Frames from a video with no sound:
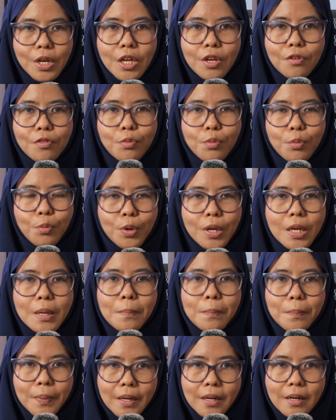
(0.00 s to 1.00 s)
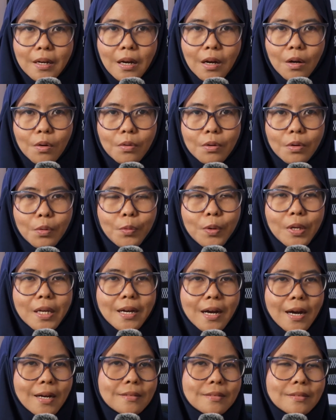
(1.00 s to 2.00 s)
If we burn out, we
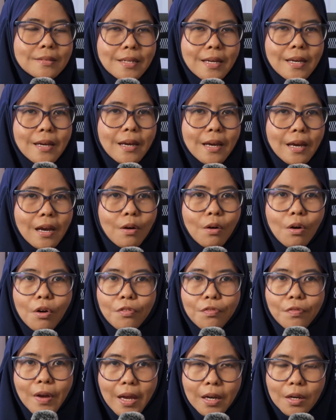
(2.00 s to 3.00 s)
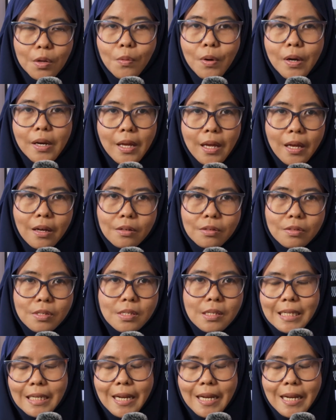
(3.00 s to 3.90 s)
can't take care of anyone else,